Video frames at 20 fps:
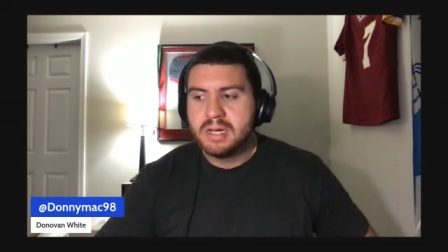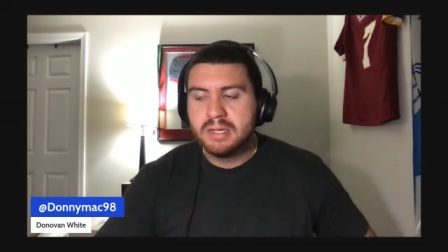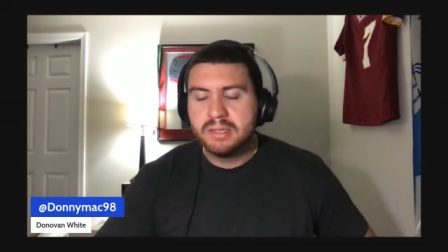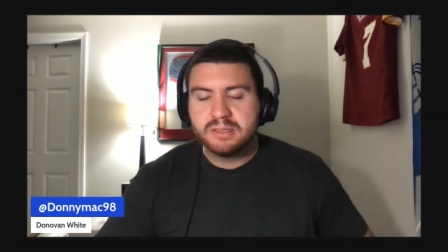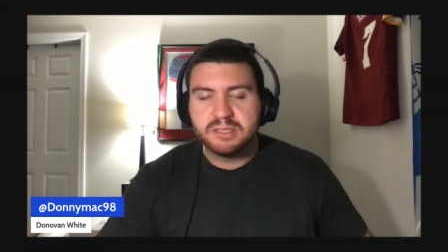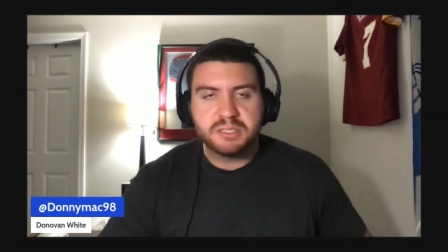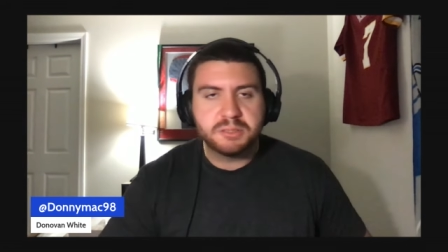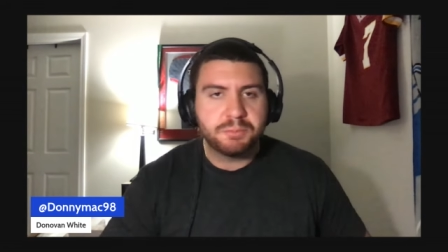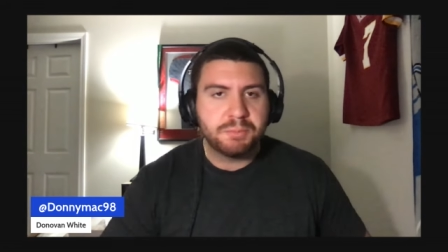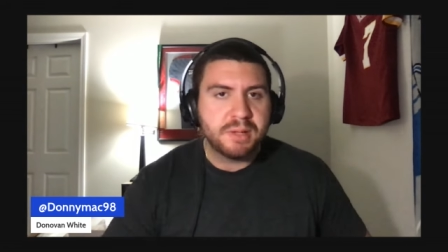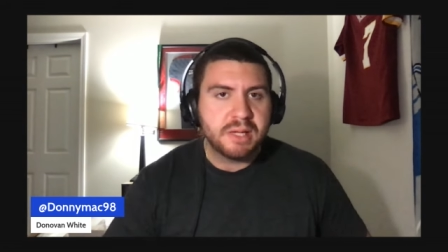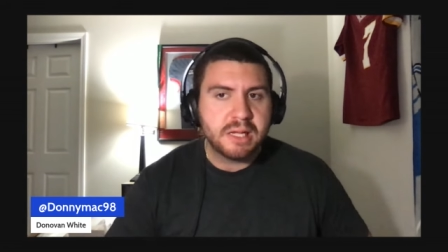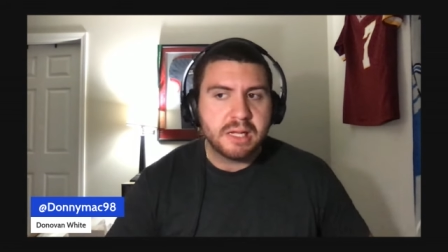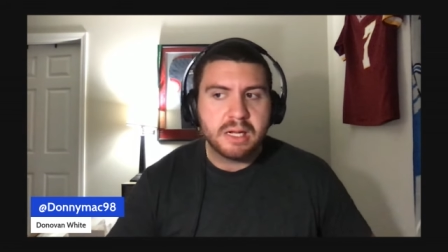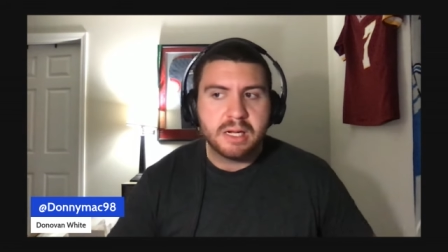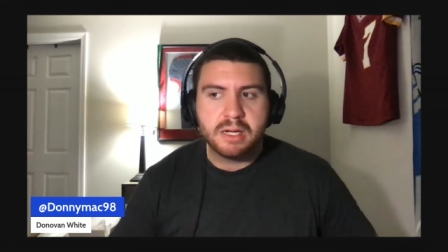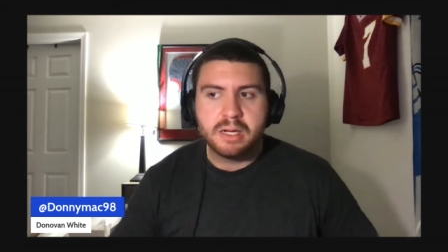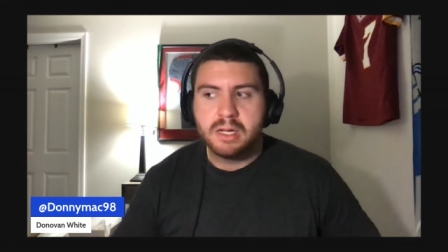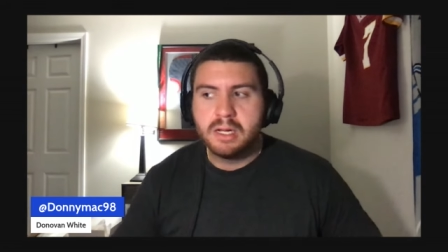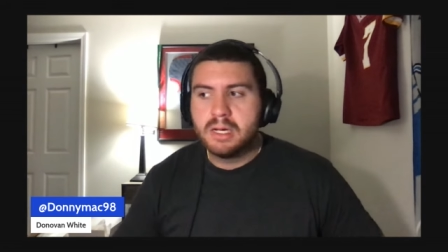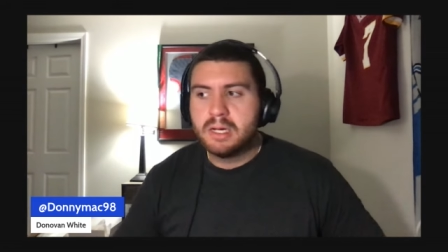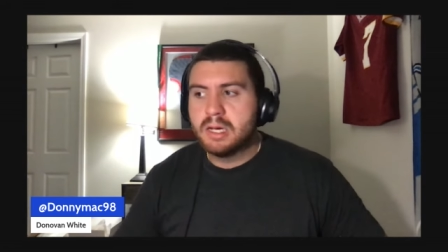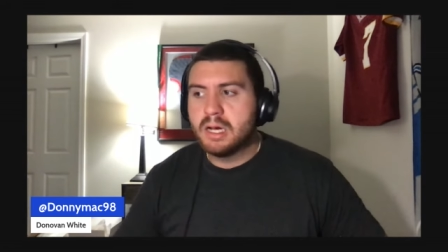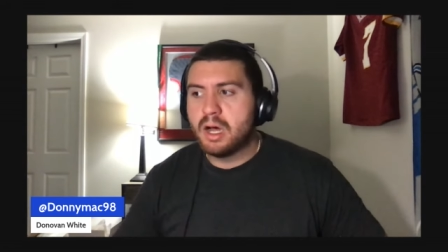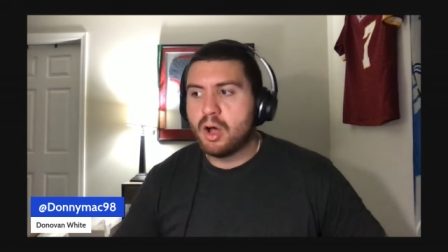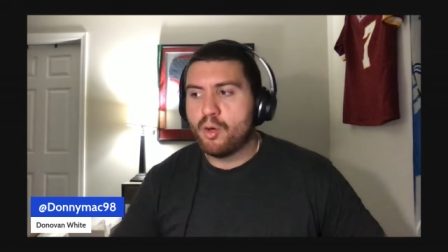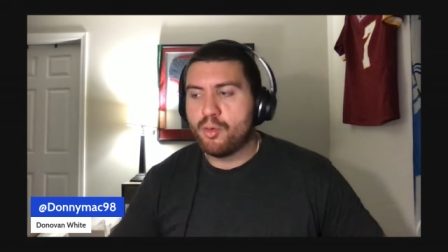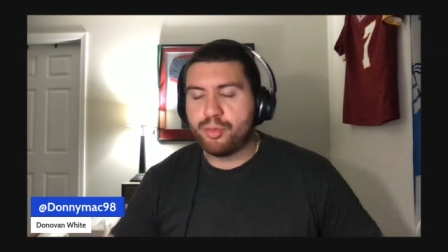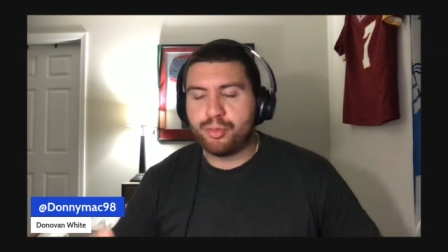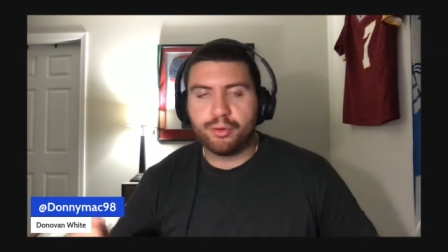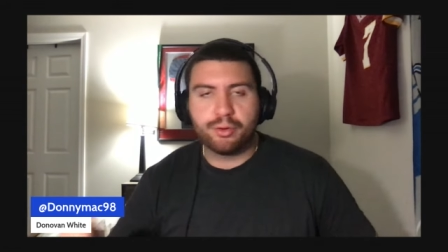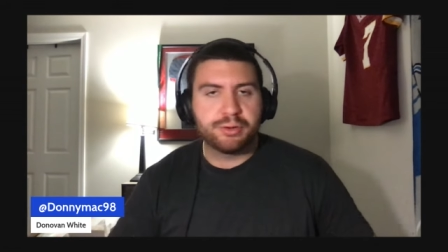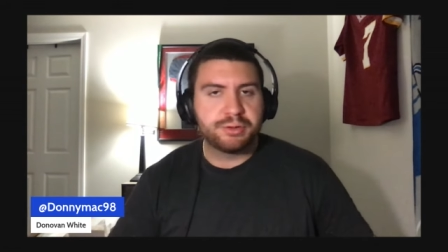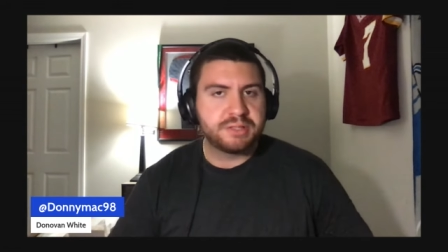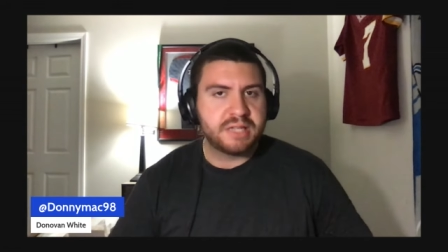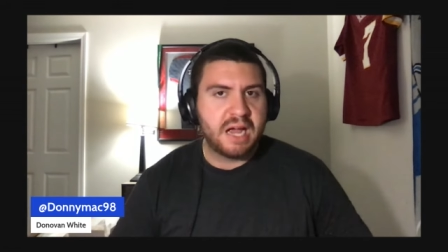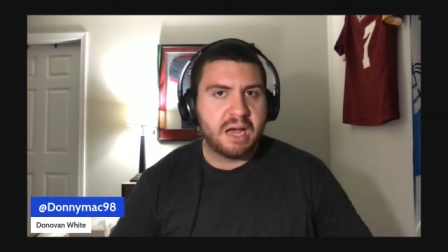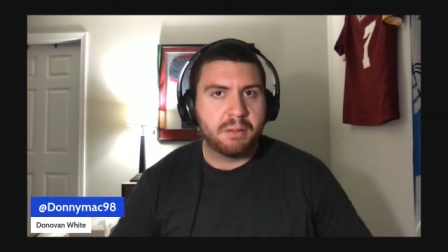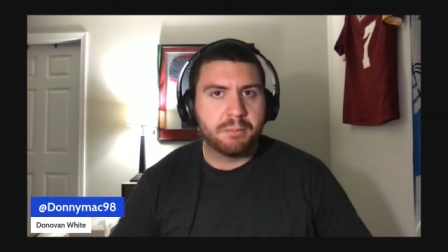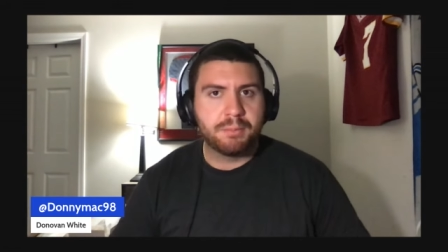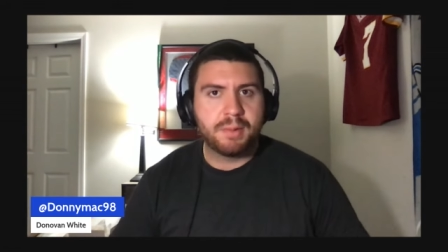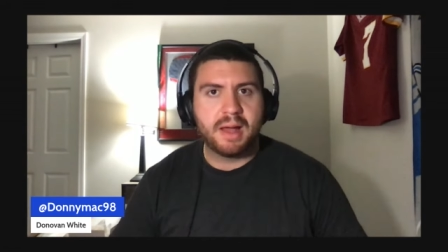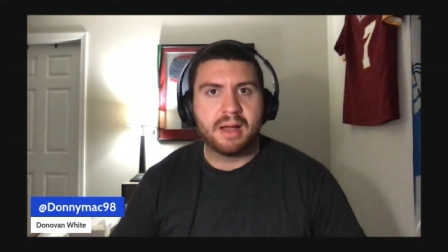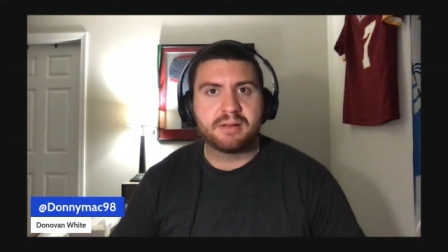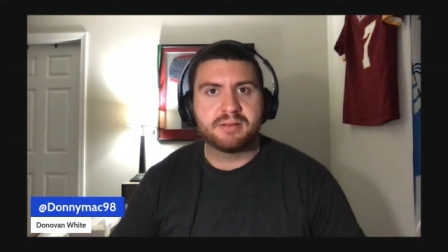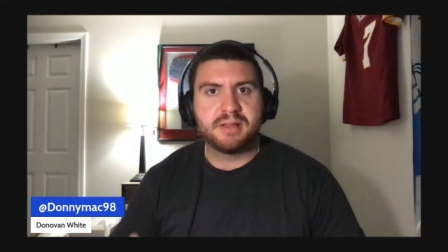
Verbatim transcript: speed, uh, third down backs.